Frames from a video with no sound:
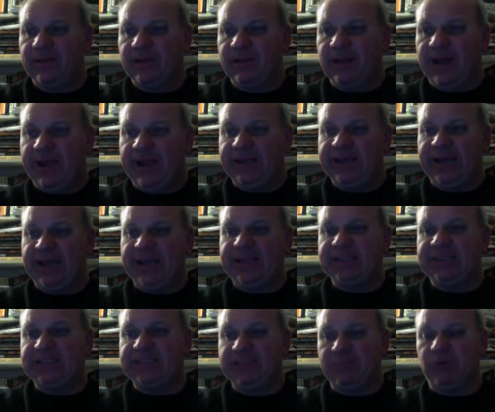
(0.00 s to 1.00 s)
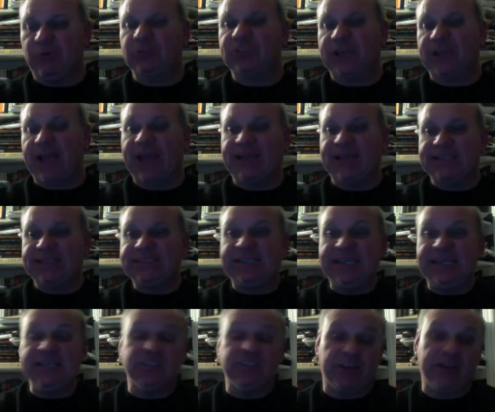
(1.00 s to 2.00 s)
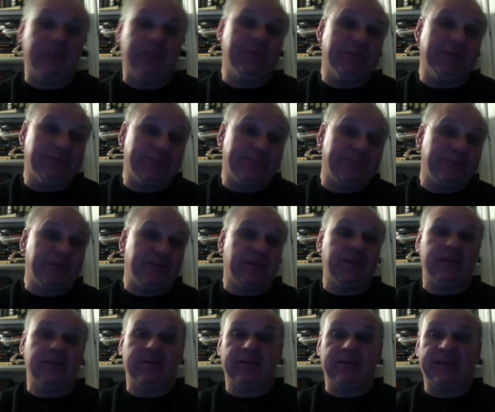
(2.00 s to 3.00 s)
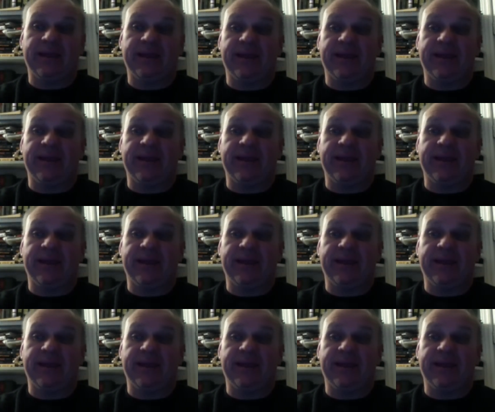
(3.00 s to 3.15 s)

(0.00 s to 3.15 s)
I can see both sides. I can see his argument that